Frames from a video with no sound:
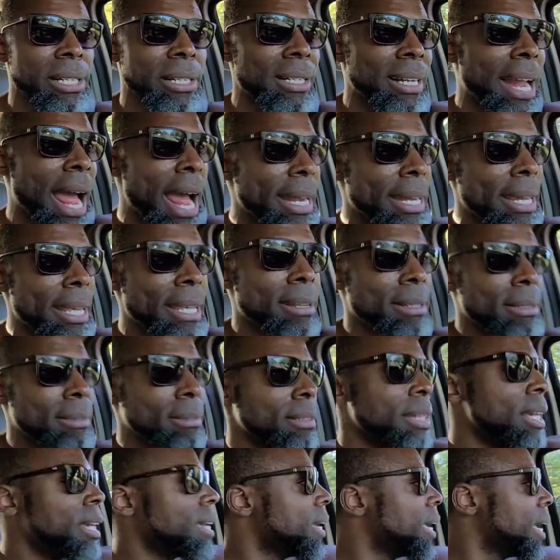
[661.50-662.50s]
than I did it
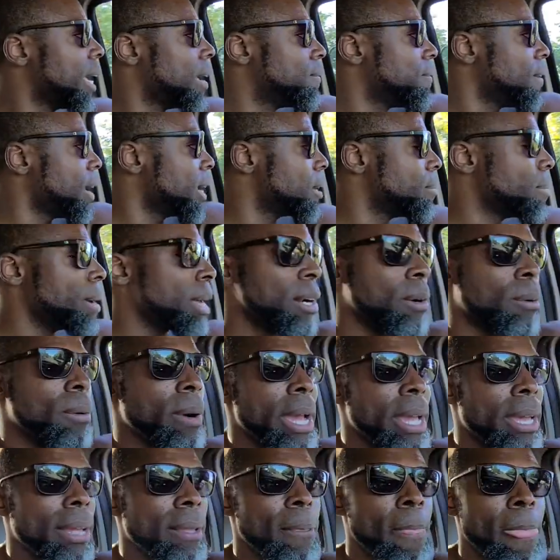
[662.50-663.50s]
and find a better
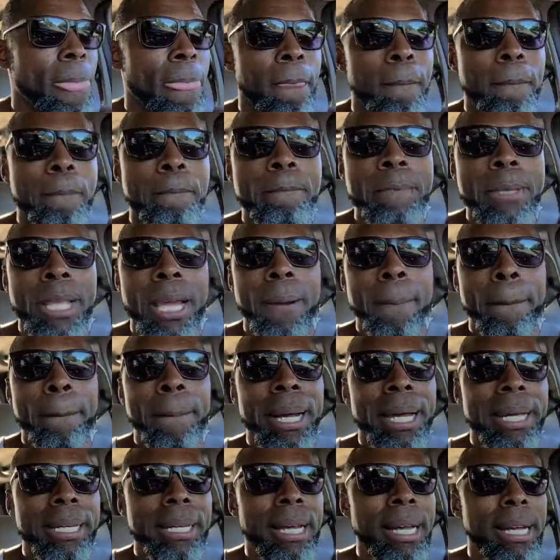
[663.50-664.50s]
way.
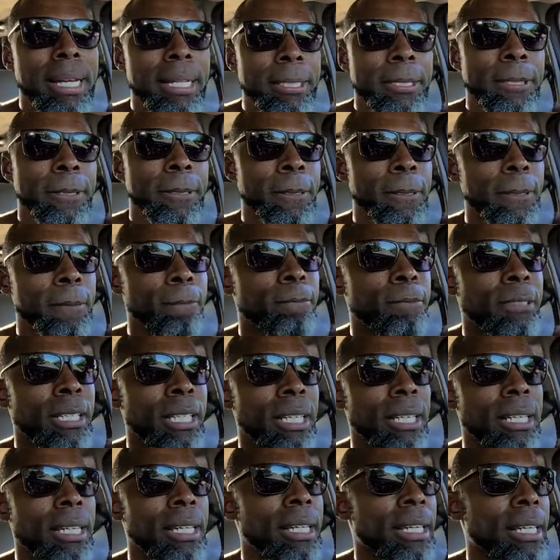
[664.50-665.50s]
But uh,
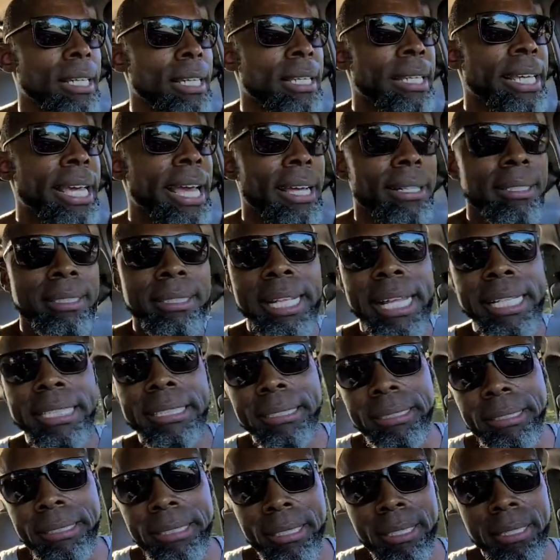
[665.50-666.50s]
yeah,
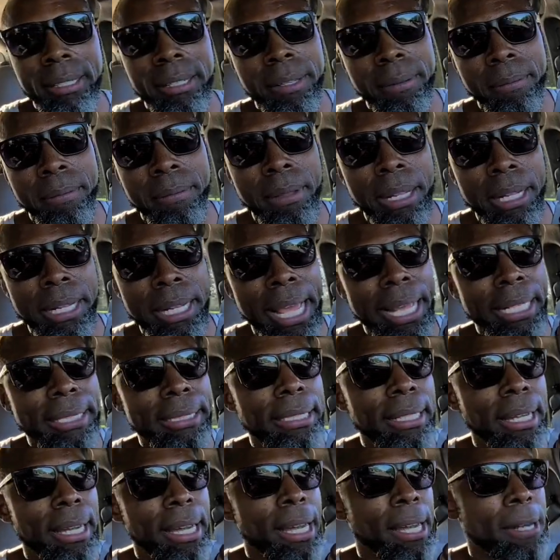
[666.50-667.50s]
next next
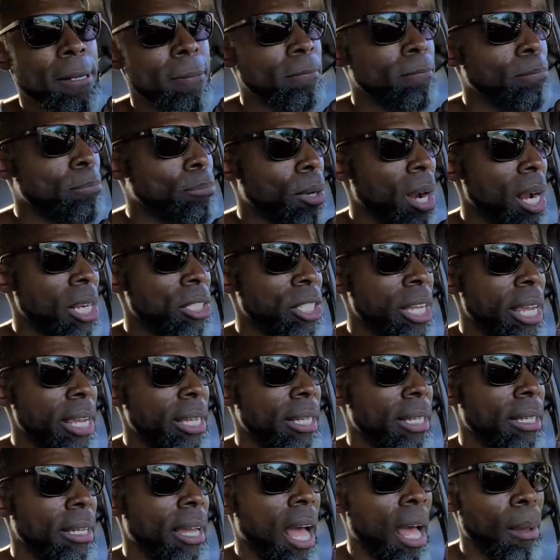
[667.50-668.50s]
um, project,
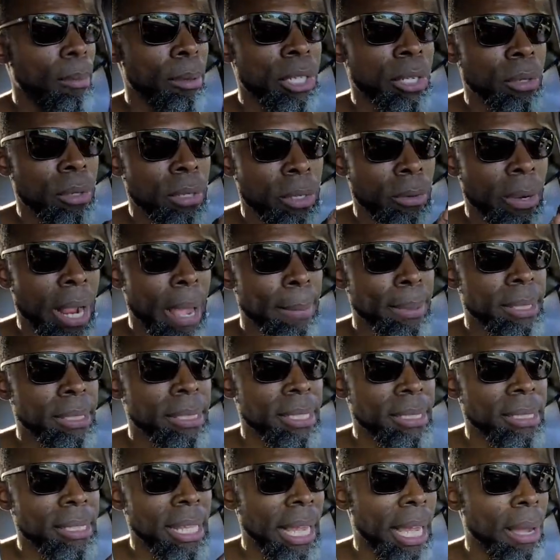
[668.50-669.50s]
I'll be doing the ram
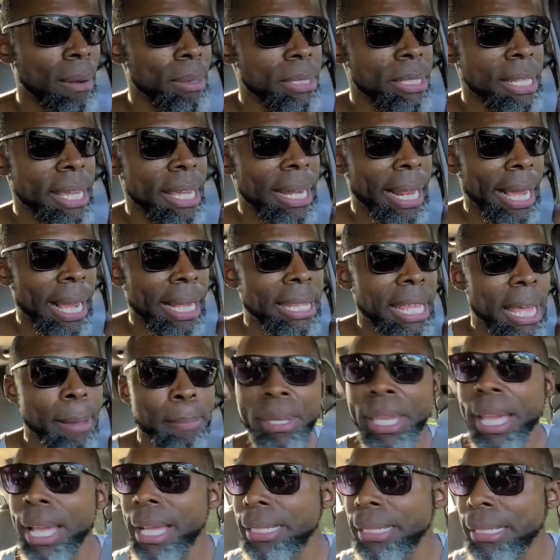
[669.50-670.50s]
assist. Like I was saying, I got that
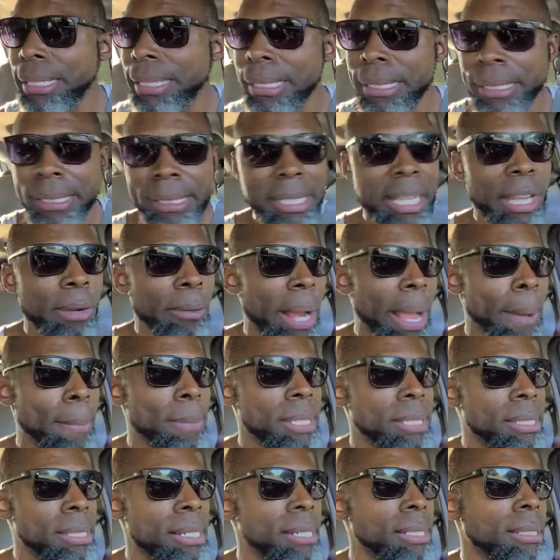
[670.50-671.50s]
PSC ram
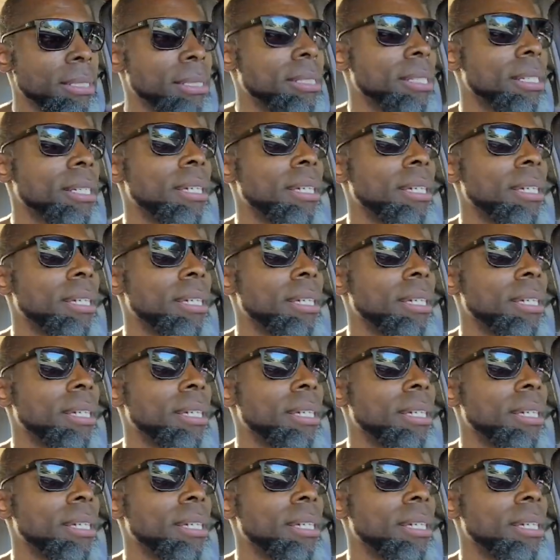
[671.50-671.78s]
assist.